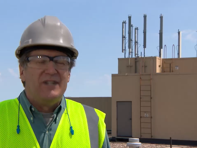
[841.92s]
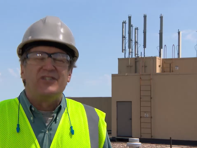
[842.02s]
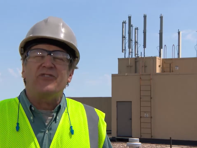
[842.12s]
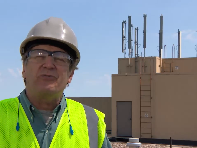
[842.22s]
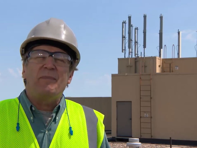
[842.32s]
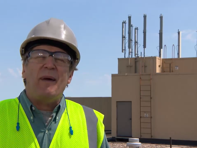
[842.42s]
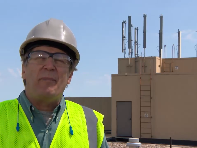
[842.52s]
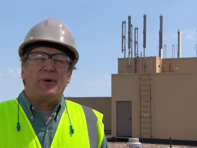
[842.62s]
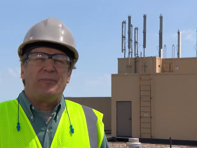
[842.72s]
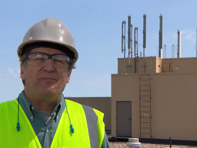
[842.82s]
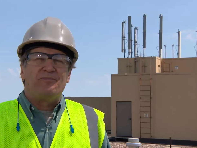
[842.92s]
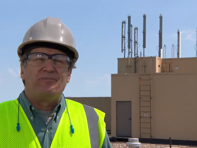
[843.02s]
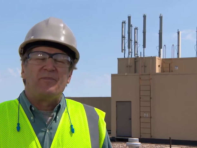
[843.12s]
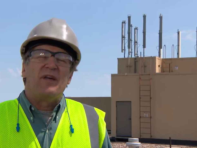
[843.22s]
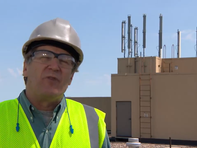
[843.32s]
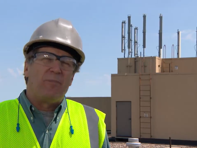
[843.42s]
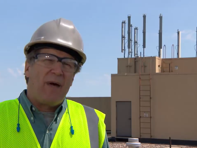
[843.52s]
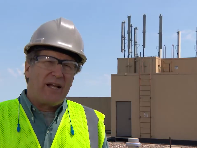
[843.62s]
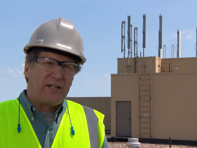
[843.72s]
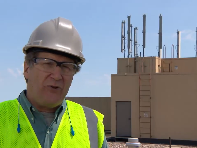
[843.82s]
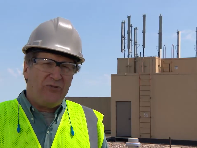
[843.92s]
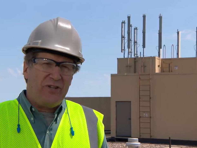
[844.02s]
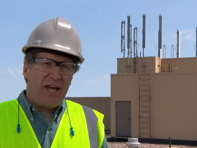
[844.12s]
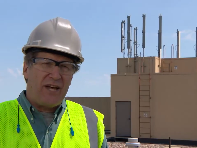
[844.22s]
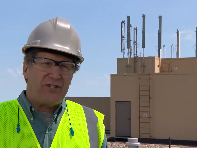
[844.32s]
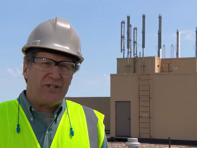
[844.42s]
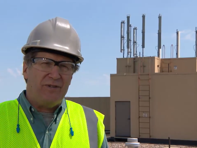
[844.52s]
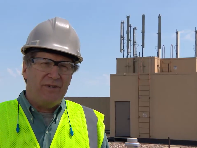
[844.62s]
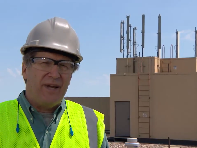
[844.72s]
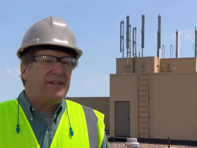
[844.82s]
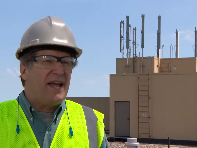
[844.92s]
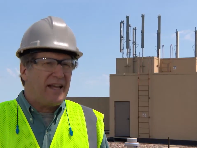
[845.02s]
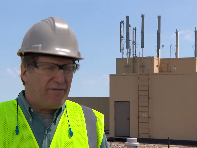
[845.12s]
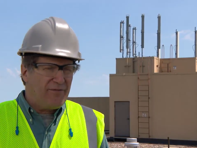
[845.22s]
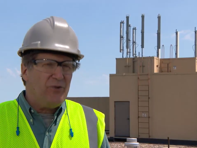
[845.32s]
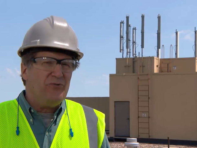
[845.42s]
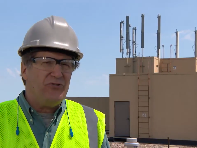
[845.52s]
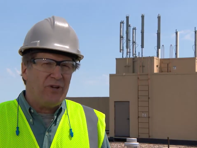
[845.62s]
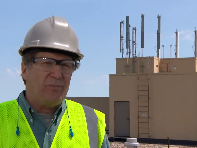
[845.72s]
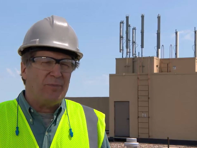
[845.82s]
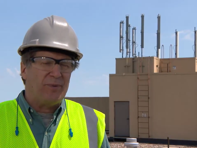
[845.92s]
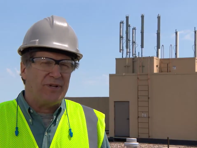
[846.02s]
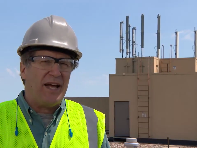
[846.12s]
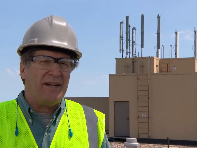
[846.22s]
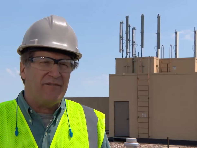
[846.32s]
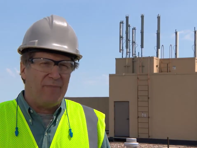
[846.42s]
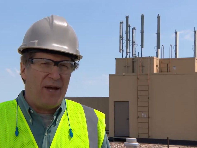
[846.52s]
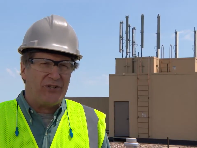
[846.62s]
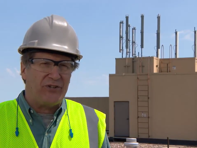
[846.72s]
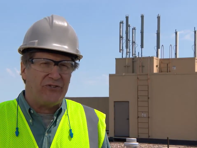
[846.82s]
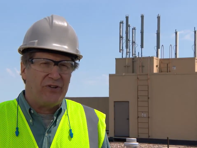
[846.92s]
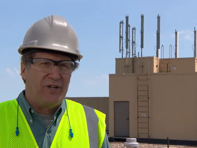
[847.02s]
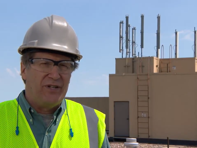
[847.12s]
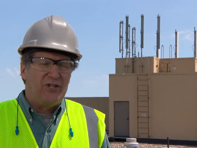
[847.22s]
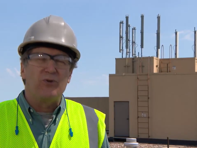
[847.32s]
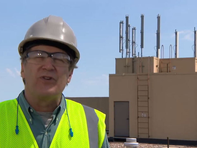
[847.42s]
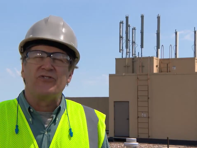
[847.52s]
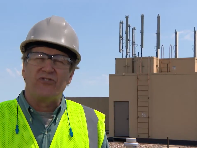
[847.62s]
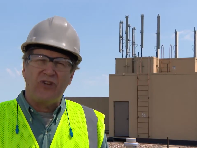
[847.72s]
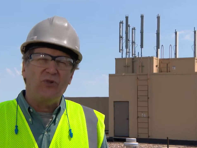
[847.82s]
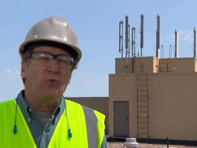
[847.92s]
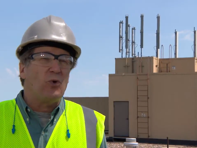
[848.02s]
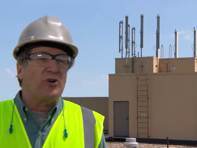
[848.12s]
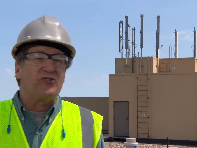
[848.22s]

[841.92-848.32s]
Just remember, if you pay close attention and take a few simple protective measures, you can still work